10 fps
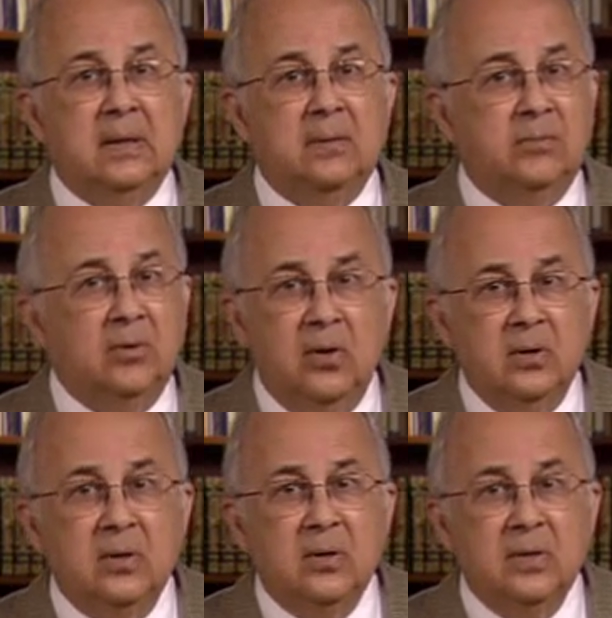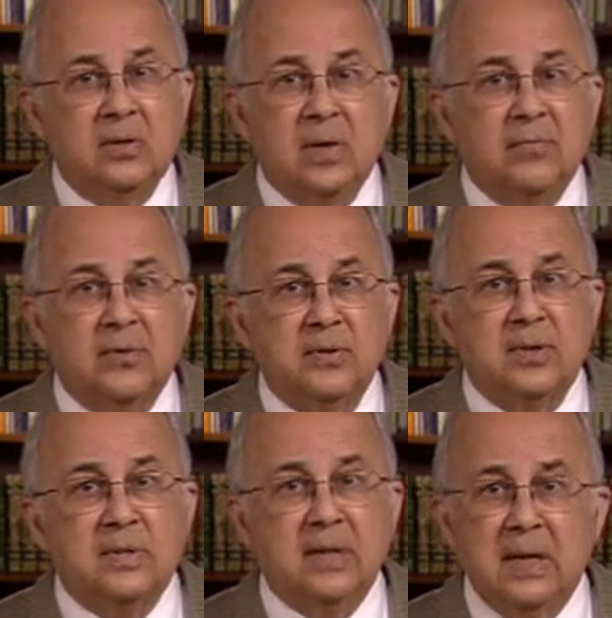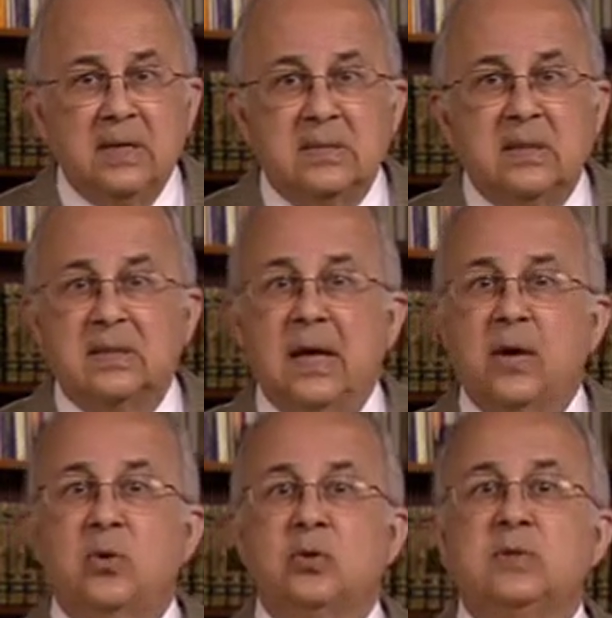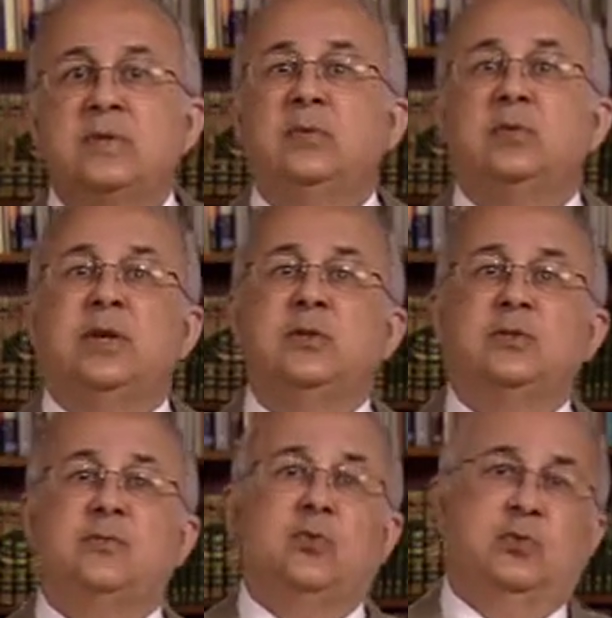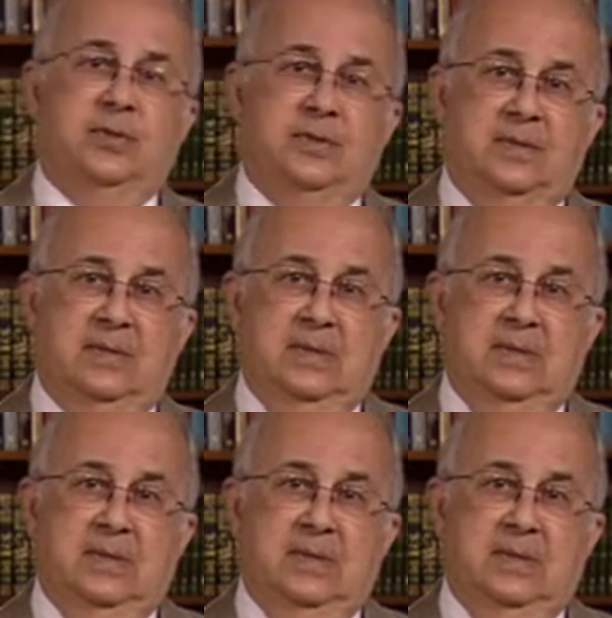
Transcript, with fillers: have long suffered the slings and arrows of outrageous fortune,